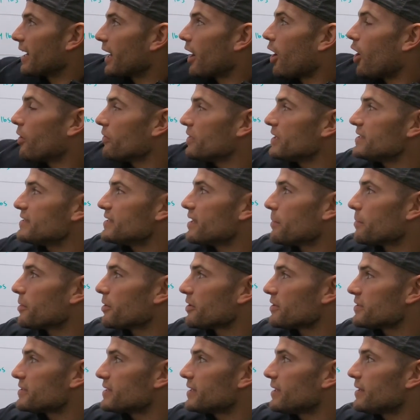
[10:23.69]
all these
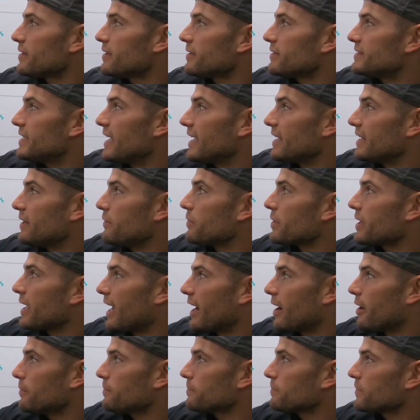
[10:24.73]
numbers take into
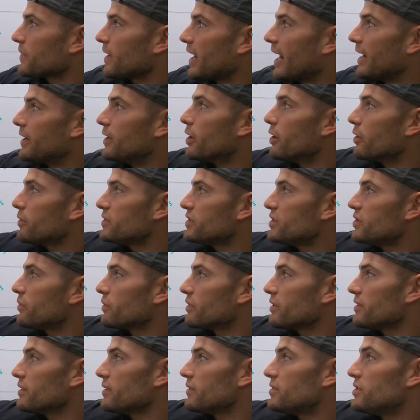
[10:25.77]
account, I know
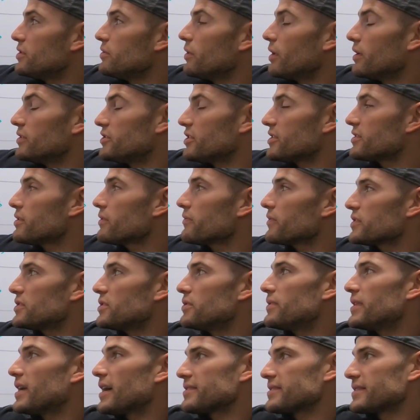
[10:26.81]
just over
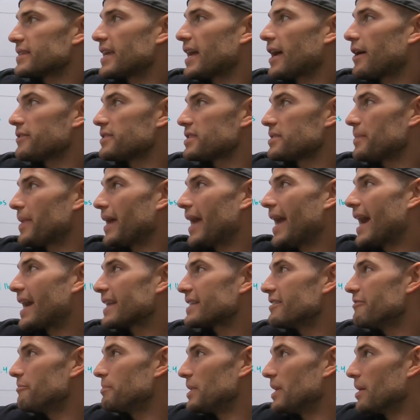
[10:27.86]
2,000 calories is my
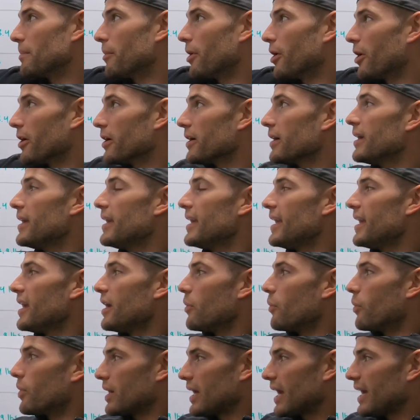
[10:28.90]
active BMR.
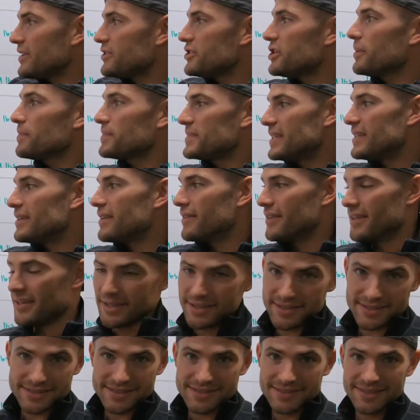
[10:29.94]
When I jumped into
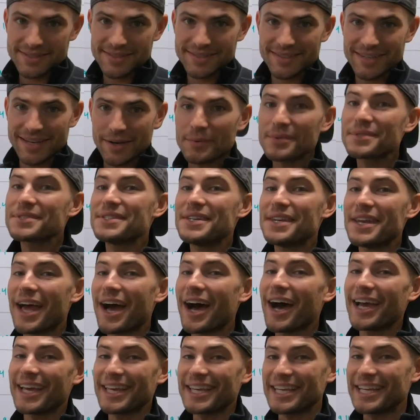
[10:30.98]
this, I was
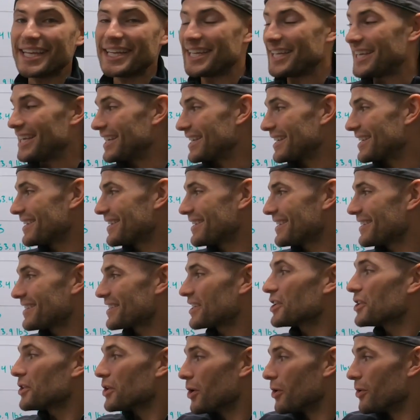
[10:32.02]
not eating
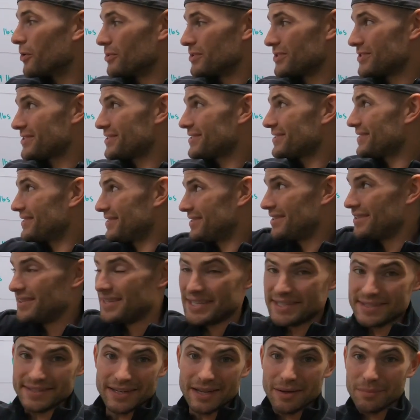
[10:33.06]
close to
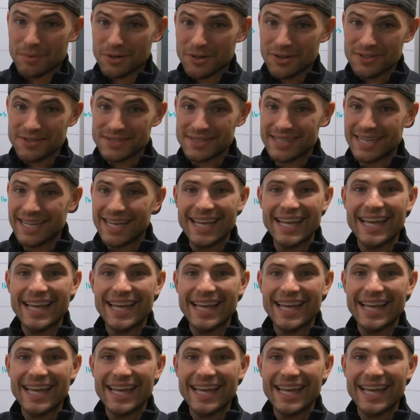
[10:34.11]
these numbers.